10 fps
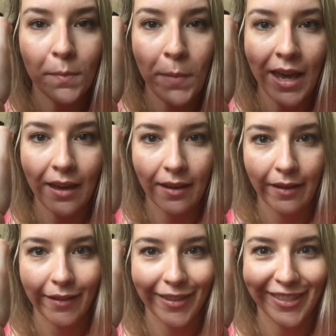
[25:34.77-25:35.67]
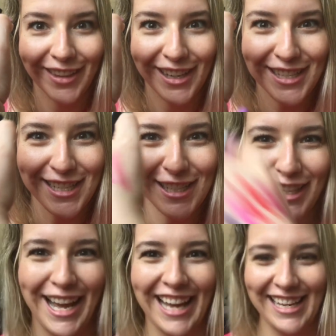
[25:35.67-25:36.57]
pink that I tend to
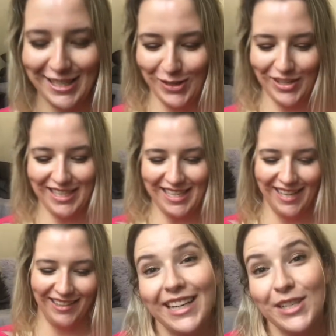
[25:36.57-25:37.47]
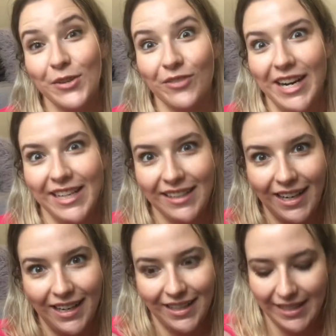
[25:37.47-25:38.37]
like, as you can tell. It is rated
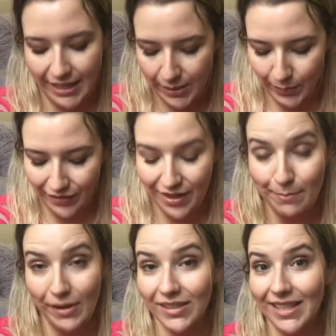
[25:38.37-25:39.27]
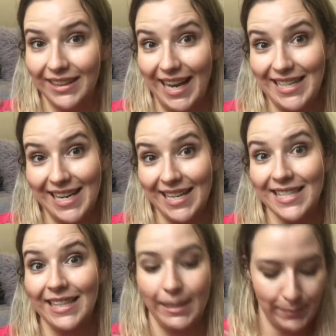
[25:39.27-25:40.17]
R, and it is one of their melted
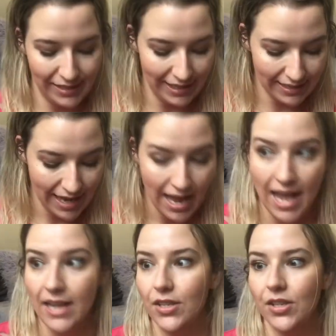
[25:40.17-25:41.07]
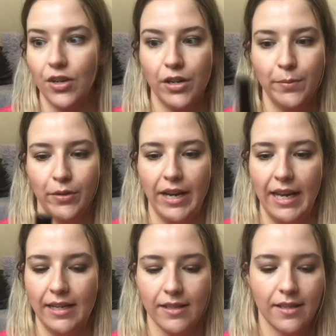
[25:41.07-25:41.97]
latex lipsticks. So
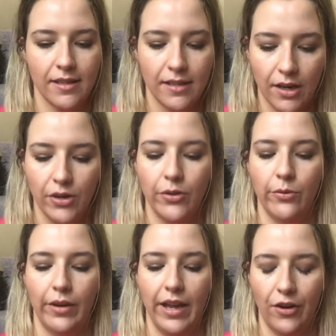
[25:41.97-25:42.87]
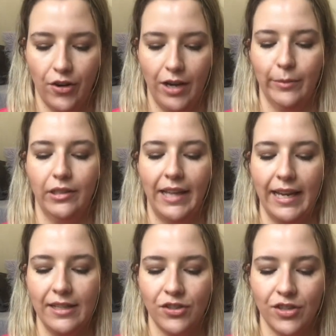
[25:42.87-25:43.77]
pretty, so incredible.
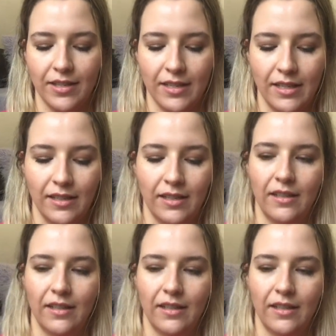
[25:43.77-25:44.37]
Like, it's just,